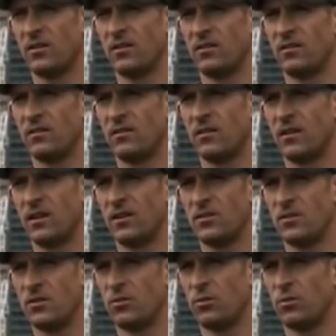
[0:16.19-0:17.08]
and
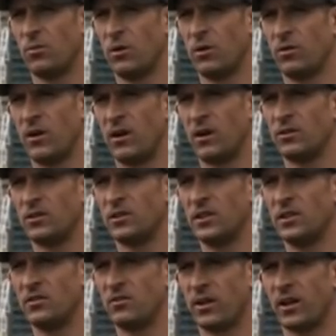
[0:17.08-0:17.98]
as you would well know,
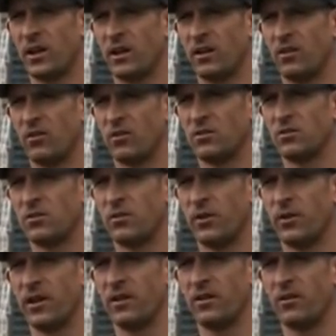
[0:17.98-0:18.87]
she's recognised
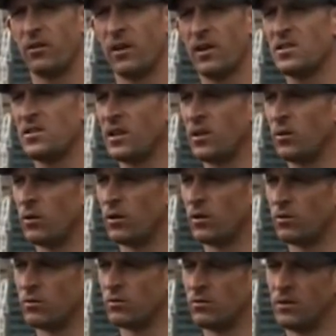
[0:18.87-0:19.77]
throughout the racing world